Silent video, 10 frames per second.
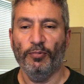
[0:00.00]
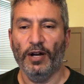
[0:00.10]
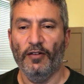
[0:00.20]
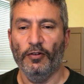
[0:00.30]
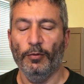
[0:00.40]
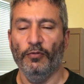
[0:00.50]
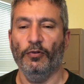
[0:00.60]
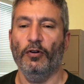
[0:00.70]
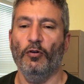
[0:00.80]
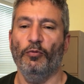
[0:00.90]
profitable
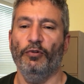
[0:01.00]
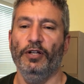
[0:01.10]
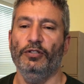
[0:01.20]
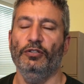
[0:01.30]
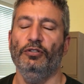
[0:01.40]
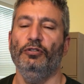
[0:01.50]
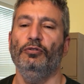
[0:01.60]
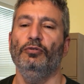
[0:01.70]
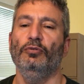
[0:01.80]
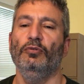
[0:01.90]
for corporations
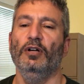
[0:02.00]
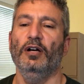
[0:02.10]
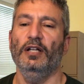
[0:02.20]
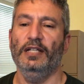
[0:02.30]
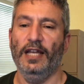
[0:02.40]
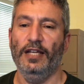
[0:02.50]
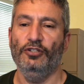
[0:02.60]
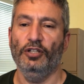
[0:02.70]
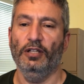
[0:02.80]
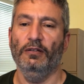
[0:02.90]
to
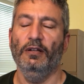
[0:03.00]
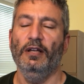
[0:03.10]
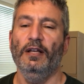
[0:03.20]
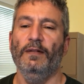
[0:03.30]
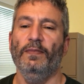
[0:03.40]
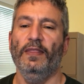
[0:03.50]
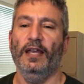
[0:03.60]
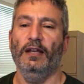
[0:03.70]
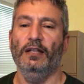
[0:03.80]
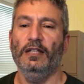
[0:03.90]
engage in,
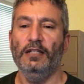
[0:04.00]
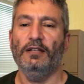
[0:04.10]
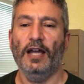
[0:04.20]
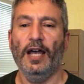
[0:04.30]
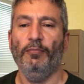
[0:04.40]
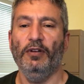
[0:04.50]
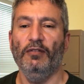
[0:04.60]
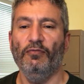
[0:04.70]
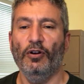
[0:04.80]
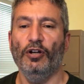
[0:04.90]
that need to happen
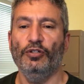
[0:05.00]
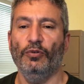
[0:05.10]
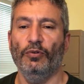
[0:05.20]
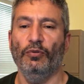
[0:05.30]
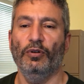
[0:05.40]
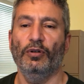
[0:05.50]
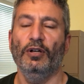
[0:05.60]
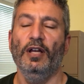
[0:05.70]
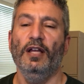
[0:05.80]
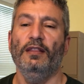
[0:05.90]
in very short
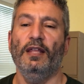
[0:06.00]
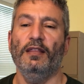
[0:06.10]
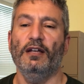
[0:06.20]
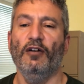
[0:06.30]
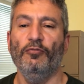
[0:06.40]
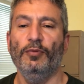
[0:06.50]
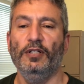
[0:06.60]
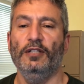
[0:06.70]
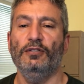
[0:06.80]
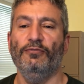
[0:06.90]
order, that the government
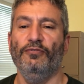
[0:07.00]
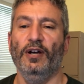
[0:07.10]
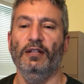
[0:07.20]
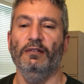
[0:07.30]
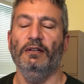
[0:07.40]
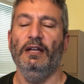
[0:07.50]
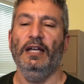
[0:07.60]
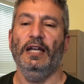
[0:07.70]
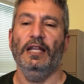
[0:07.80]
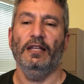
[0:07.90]
needs to fund.
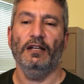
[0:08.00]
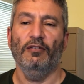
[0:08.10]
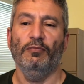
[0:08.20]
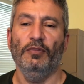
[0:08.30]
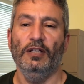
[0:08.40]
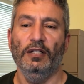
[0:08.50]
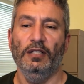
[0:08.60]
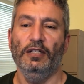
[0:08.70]
And the government